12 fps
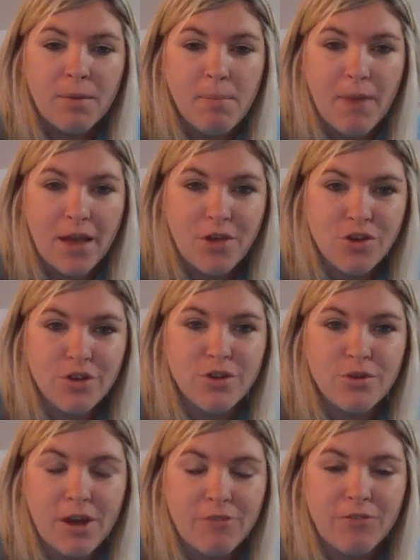make sure
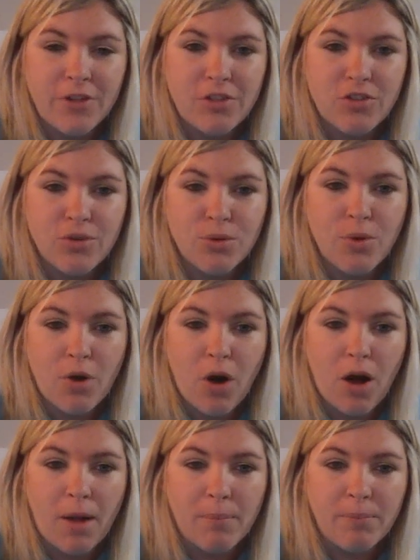you definitely do
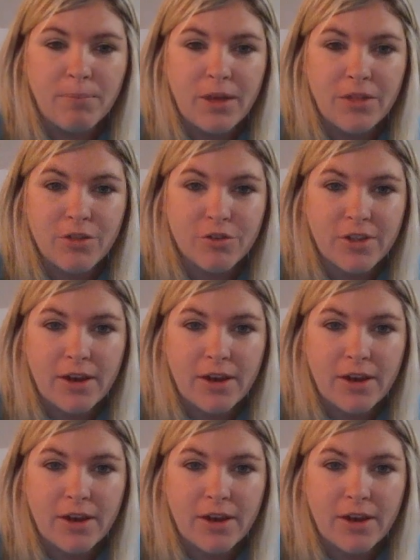either